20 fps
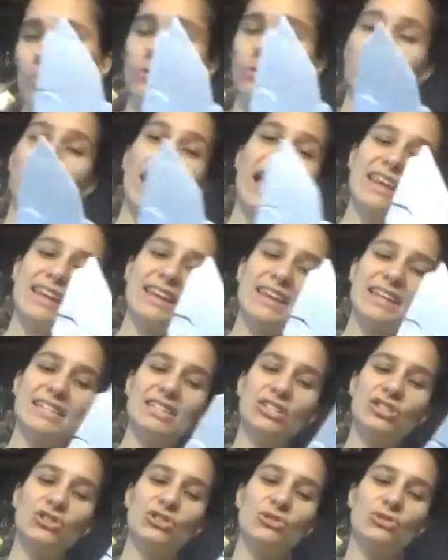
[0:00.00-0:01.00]
that need
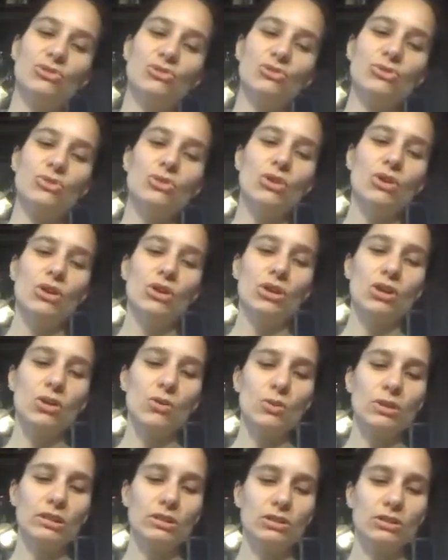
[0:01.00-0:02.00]
to go
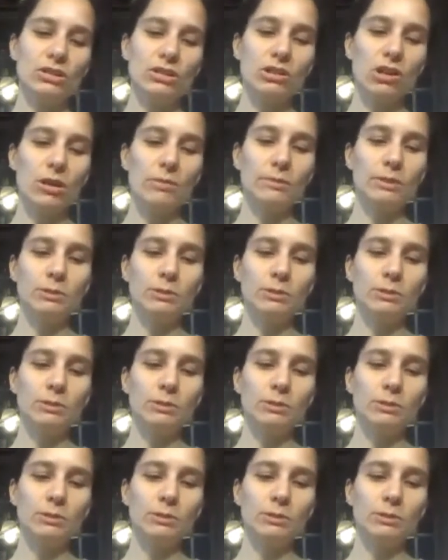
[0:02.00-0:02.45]
into the garbage.